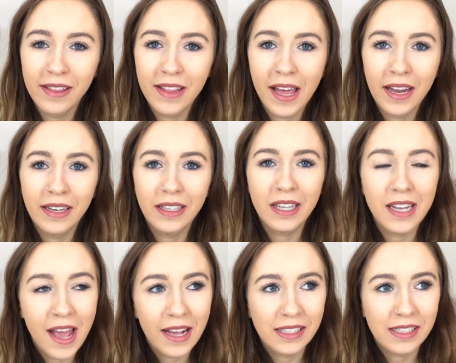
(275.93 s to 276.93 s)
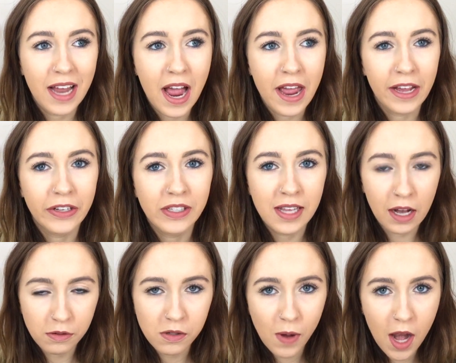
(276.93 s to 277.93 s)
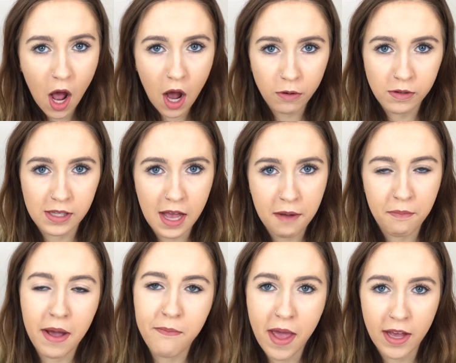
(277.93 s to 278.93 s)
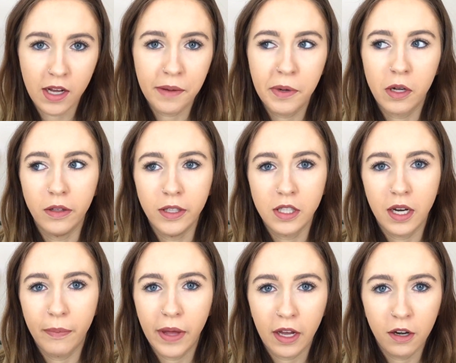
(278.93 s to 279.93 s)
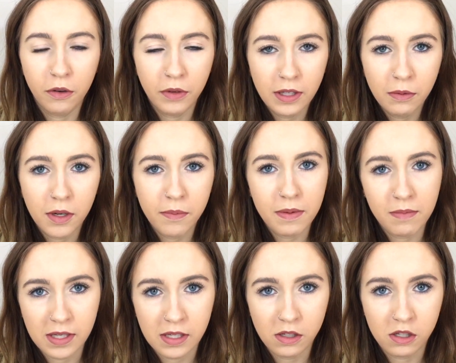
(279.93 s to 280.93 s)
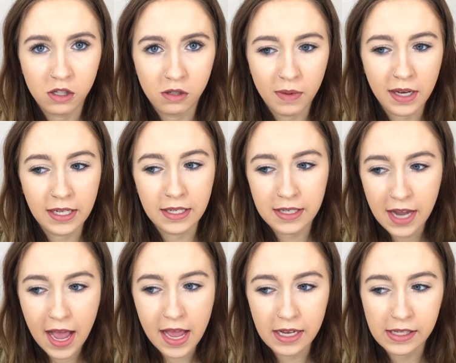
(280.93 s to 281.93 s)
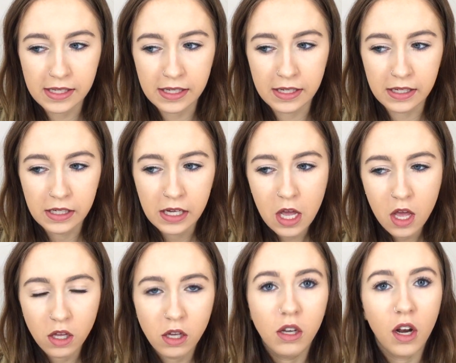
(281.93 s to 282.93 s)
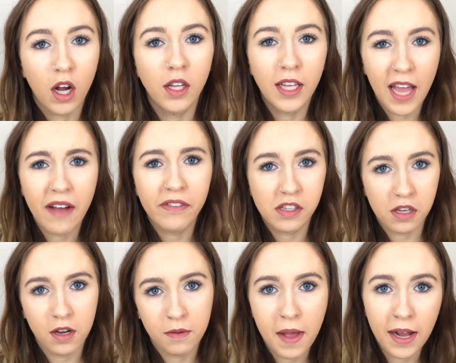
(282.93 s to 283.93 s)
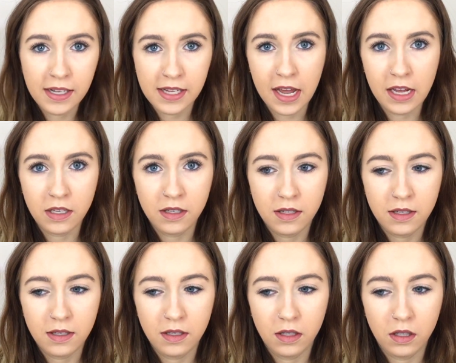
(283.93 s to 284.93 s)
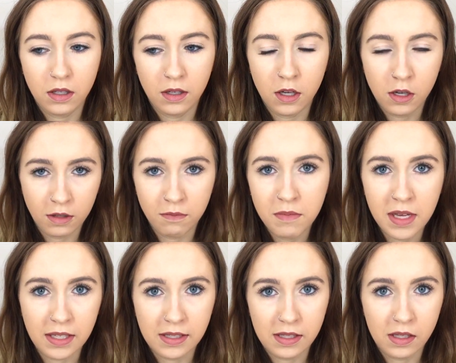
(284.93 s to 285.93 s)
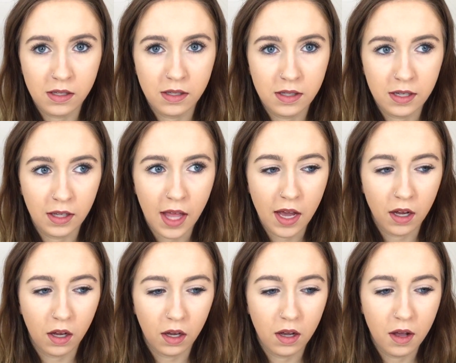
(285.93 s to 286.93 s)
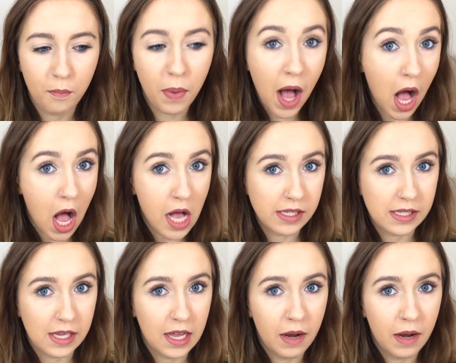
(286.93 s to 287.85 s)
And then the next day, because that was when I was at my makeup college, and I'm like, I don't really want to be missing too many days, and you could only have a certain amount of days you could miss to like pass.